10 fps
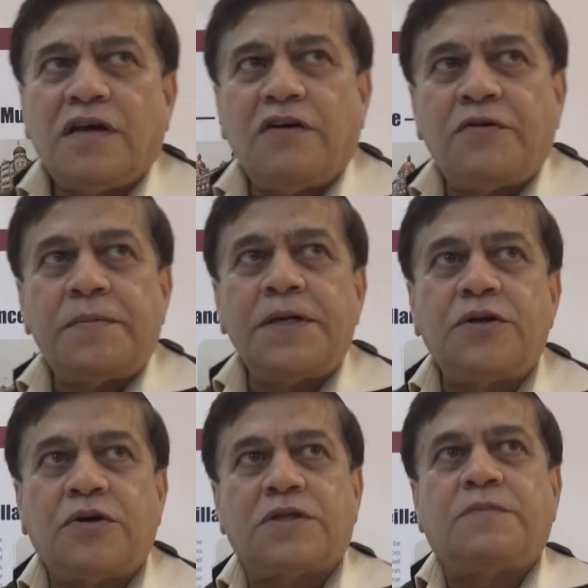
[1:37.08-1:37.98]
Everybody
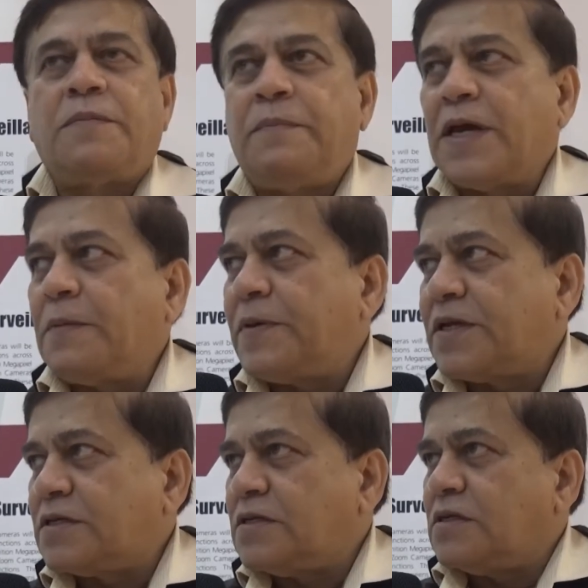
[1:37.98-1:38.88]
talks about
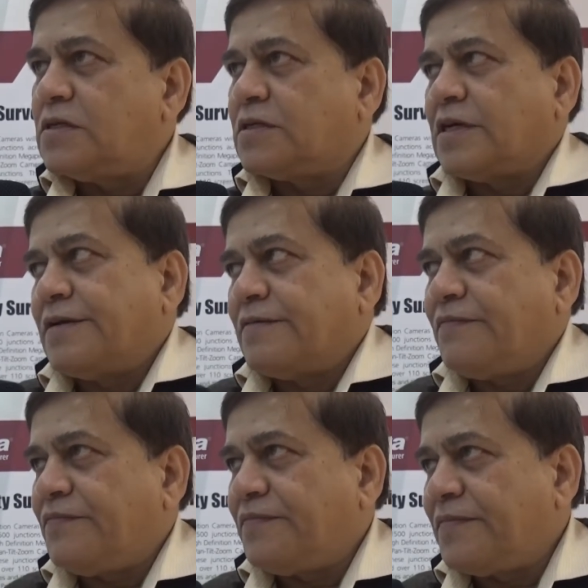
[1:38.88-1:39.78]
megapixels and
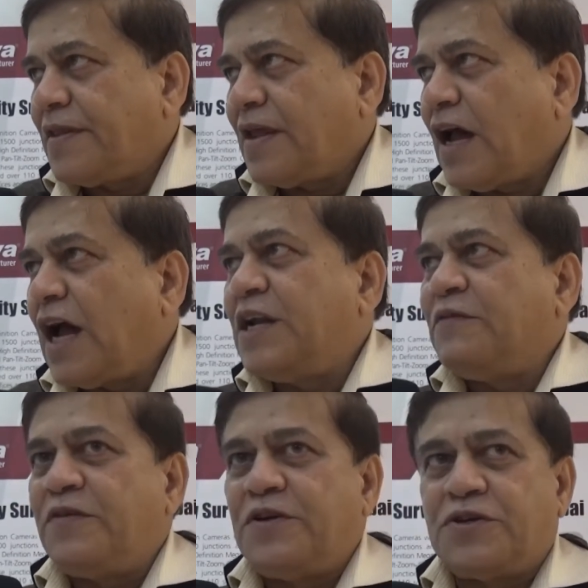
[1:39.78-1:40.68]
high
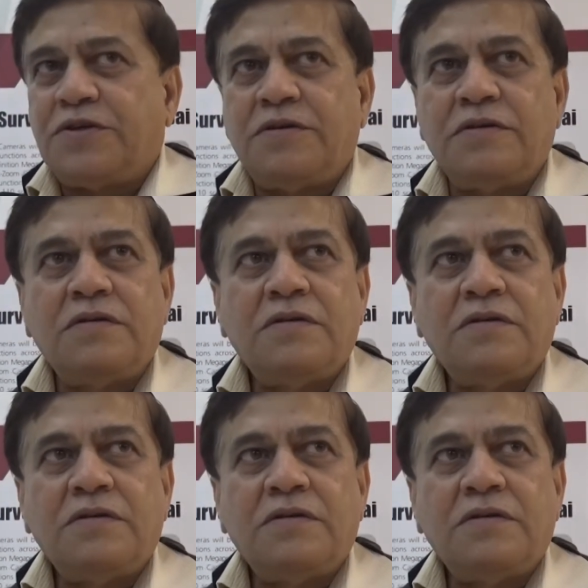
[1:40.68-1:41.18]
definition,